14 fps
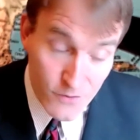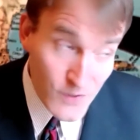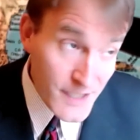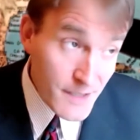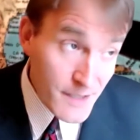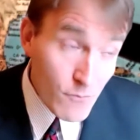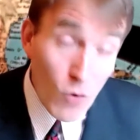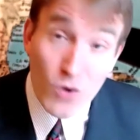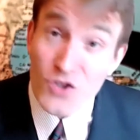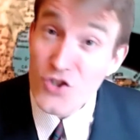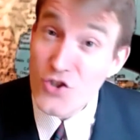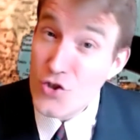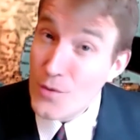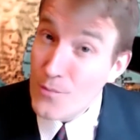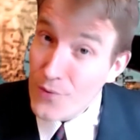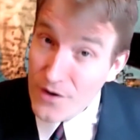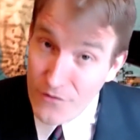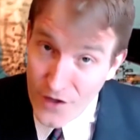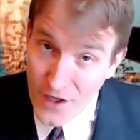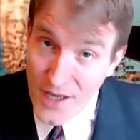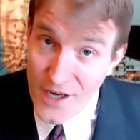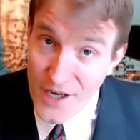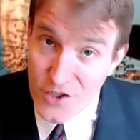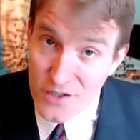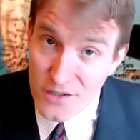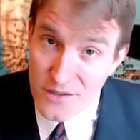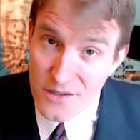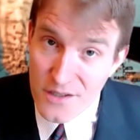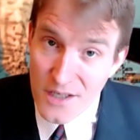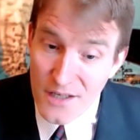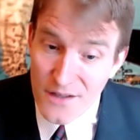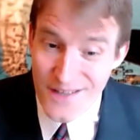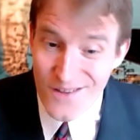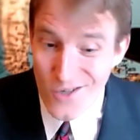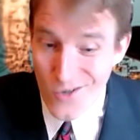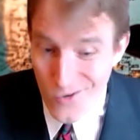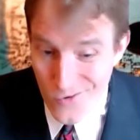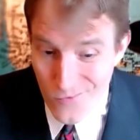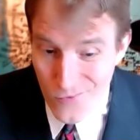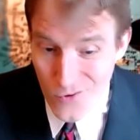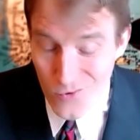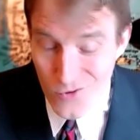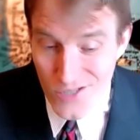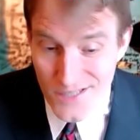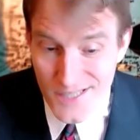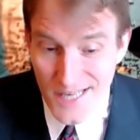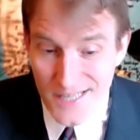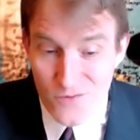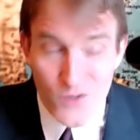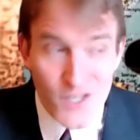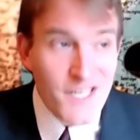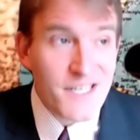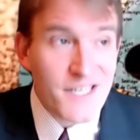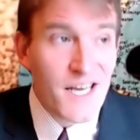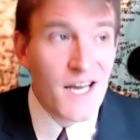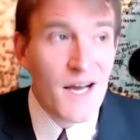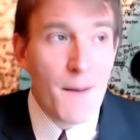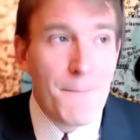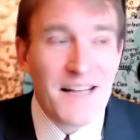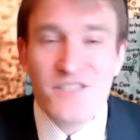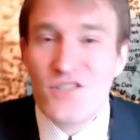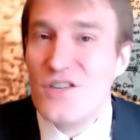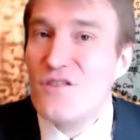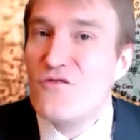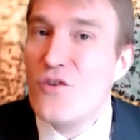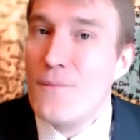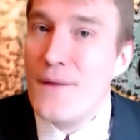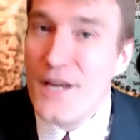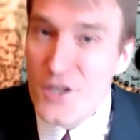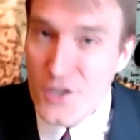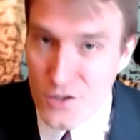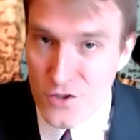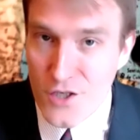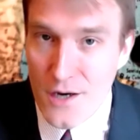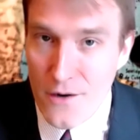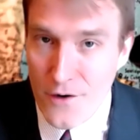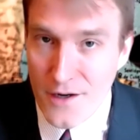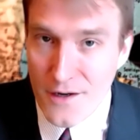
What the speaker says: We need more simplification than the current process has. We need better information sharing.